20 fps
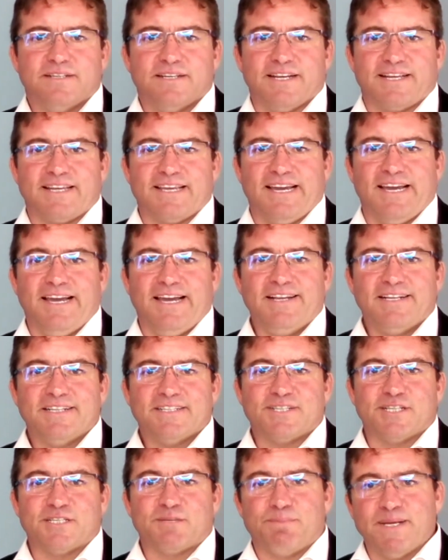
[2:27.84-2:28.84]
Okay,
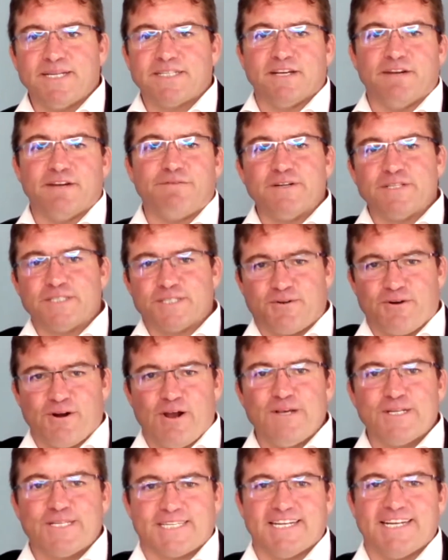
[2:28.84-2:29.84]
so it's a big difference,
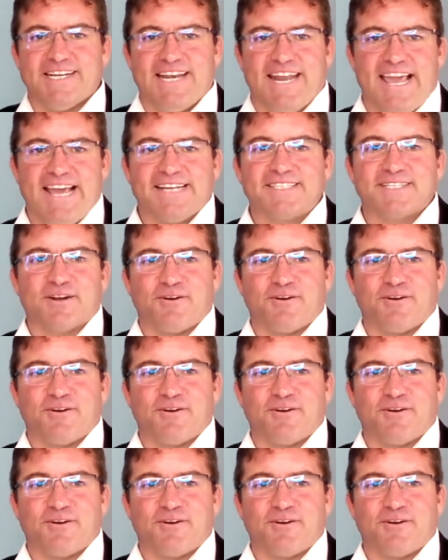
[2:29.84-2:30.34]
gross and net.